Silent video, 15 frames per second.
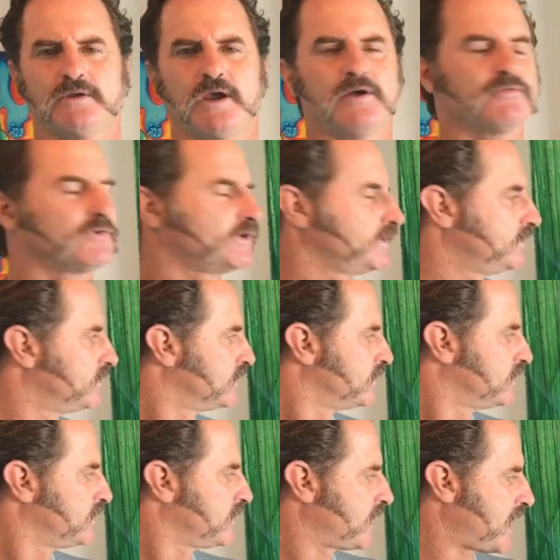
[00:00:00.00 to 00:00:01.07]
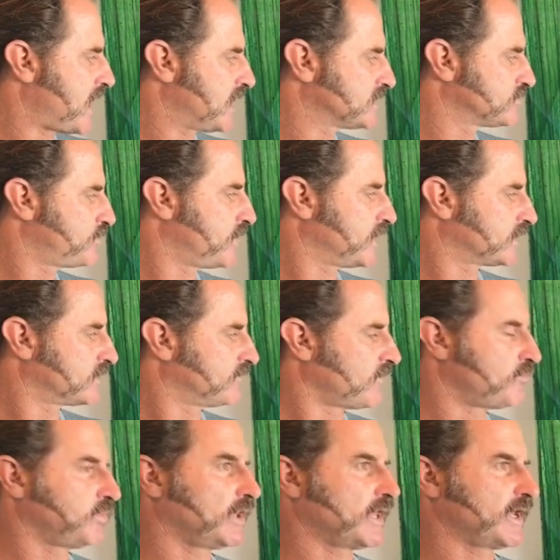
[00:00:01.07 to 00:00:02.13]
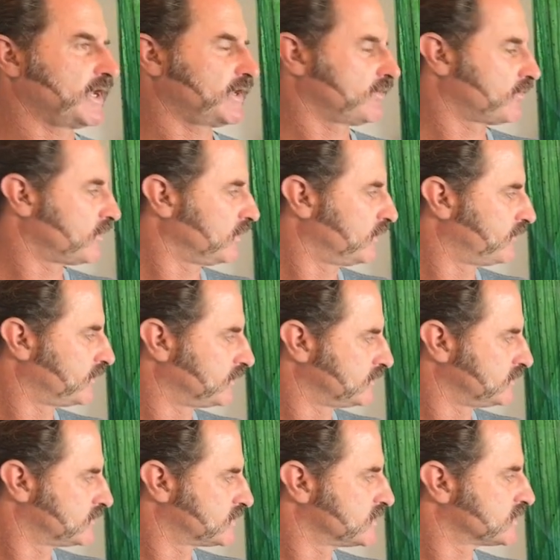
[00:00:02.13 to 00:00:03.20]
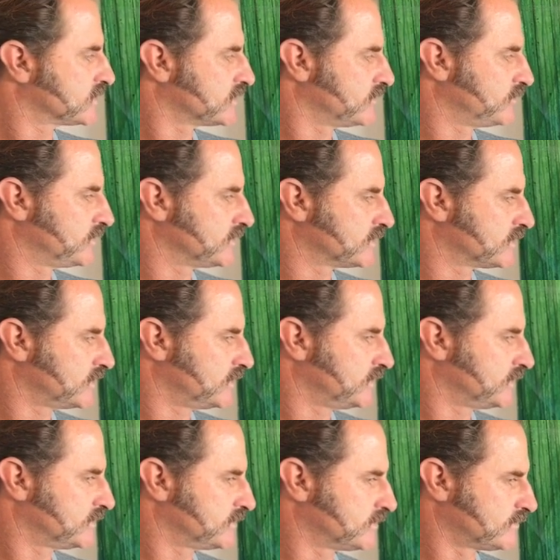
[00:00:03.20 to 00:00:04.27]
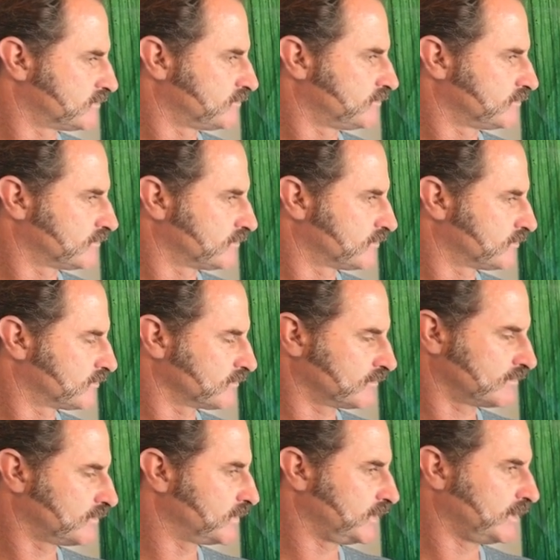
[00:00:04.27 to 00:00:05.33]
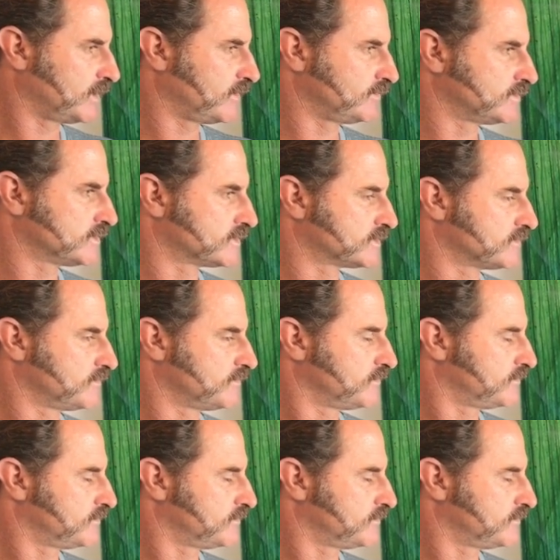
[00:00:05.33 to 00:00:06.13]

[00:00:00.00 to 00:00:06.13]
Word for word: Every aspect of a plant or living system is, is you know, just